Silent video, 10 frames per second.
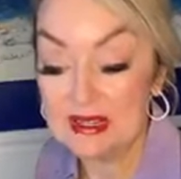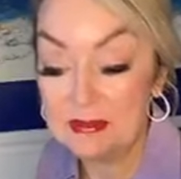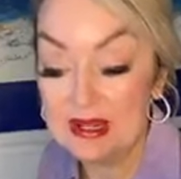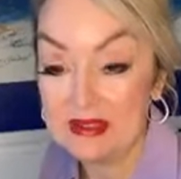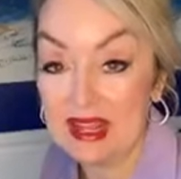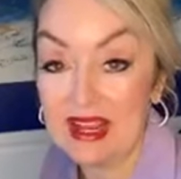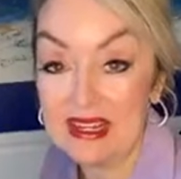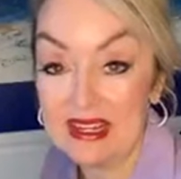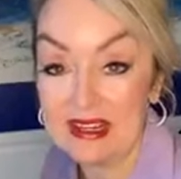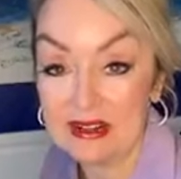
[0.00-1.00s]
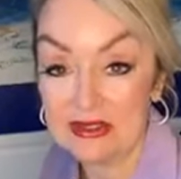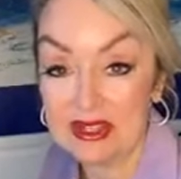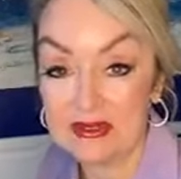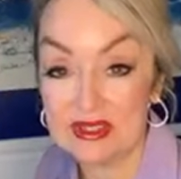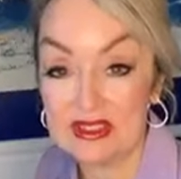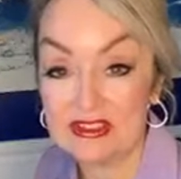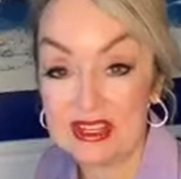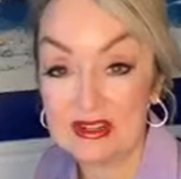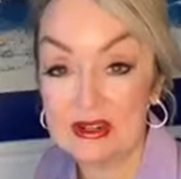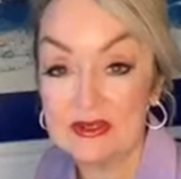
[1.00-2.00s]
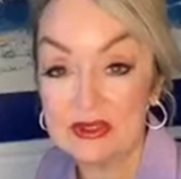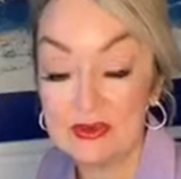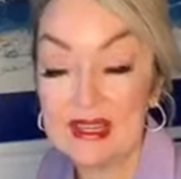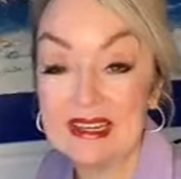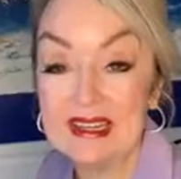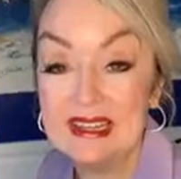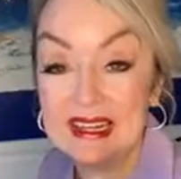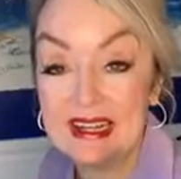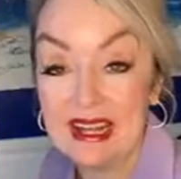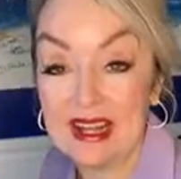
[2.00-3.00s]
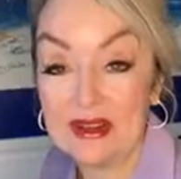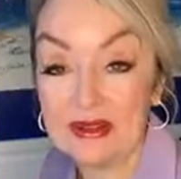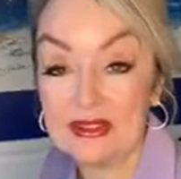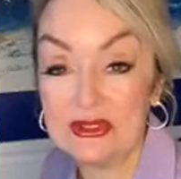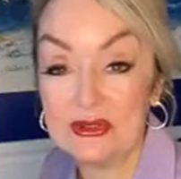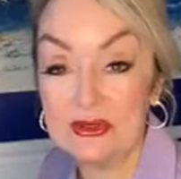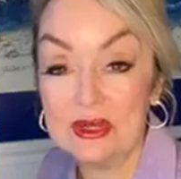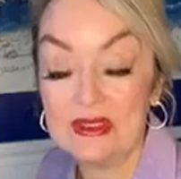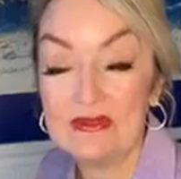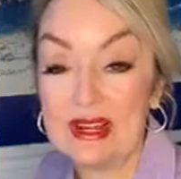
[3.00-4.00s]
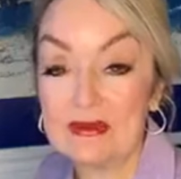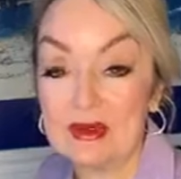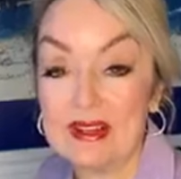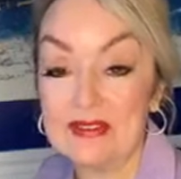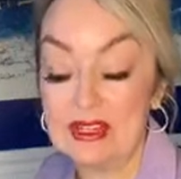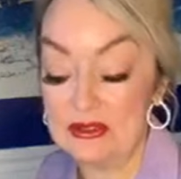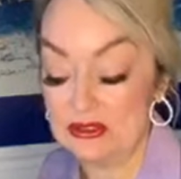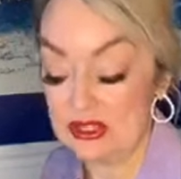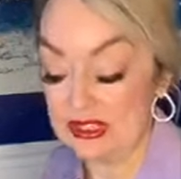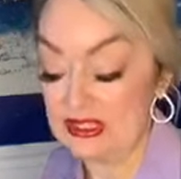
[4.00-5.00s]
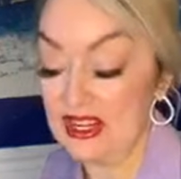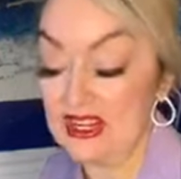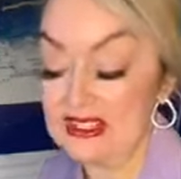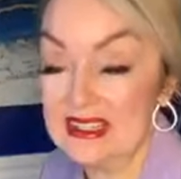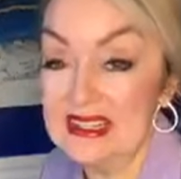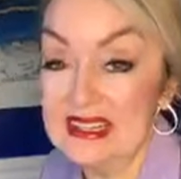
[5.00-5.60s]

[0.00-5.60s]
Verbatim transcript: about hiding ourselves in the shadow of his wing and how to find refuge in God.